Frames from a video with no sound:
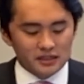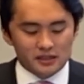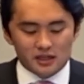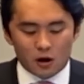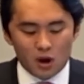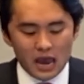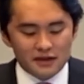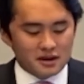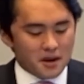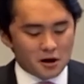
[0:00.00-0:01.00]
And so
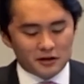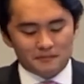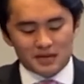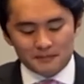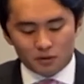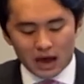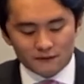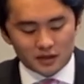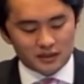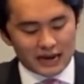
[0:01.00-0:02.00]
the American people have
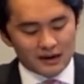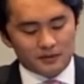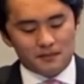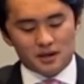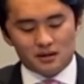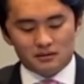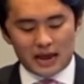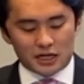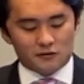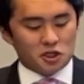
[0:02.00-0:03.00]
undeniably been
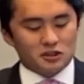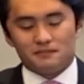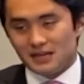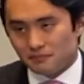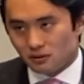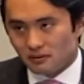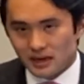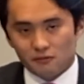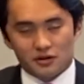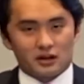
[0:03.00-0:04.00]
a Christian people
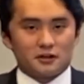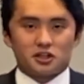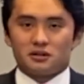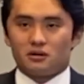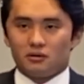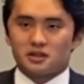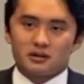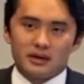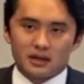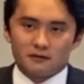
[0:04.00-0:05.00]
with a Christian
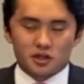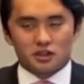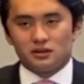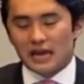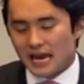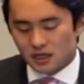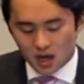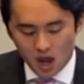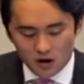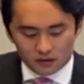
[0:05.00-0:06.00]
culture and a Christian land
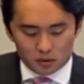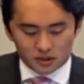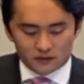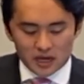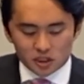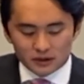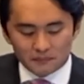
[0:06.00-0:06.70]
for most of history.